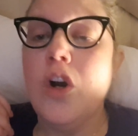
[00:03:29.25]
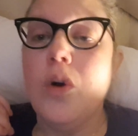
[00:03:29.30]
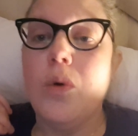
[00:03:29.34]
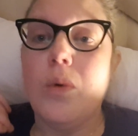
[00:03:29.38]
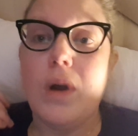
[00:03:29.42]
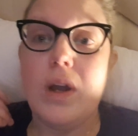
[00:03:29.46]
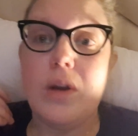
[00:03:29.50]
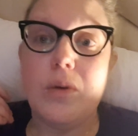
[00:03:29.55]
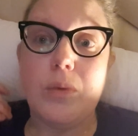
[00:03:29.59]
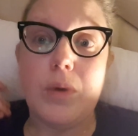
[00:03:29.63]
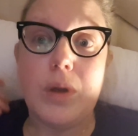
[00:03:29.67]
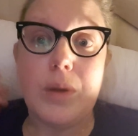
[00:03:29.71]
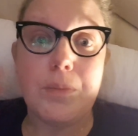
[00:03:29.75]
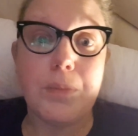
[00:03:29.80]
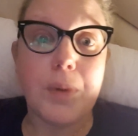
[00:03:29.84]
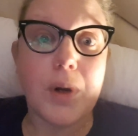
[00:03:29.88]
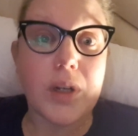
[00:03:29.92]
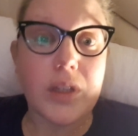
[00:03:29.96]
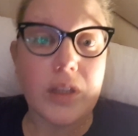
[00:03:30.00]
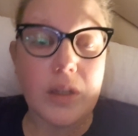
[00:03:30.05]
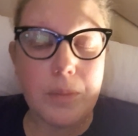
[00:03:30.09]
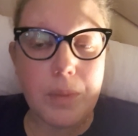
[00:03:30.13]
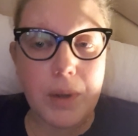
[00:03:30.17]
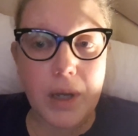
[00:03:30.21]
when we
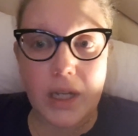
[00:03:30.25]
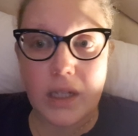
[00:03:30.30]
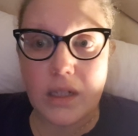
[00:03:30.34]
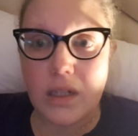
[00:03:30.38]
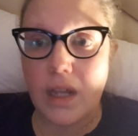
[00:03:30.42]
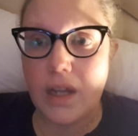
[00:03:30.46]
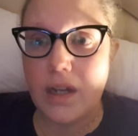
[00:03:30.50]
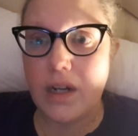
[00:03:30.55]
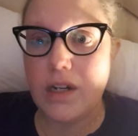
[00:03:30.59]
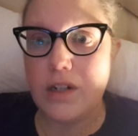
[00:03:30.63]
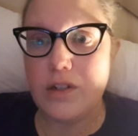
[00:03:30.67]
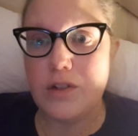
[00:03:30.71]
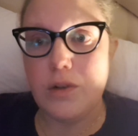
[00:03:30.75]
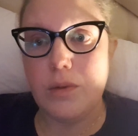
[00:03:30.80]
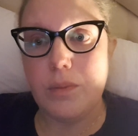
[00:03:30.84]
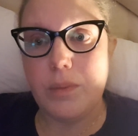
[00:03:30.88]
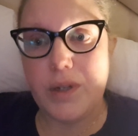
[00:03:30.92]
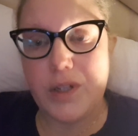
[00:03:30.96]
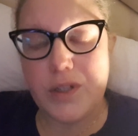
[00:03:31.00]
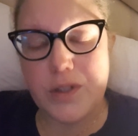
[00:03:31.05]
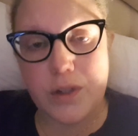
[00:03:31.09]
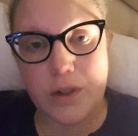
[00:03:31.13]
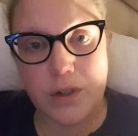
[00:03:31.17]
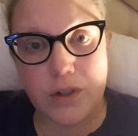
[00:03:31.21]
booked the PICC line. I told
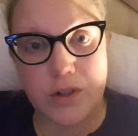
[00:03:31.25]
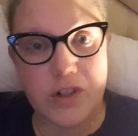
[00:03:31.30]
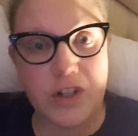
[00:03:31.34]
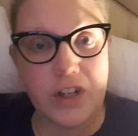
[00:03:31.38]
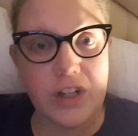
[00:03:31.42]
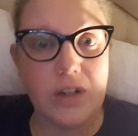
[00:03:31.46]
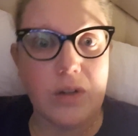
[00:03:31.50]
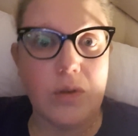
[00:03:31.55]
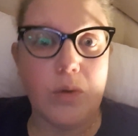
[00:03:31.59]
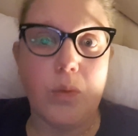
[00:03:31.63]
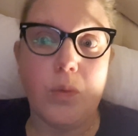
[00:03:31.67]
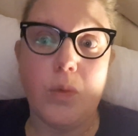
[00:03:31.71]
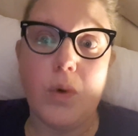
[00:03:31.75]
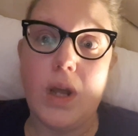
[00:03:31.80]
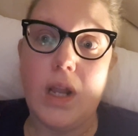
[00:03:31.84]
my surgeon.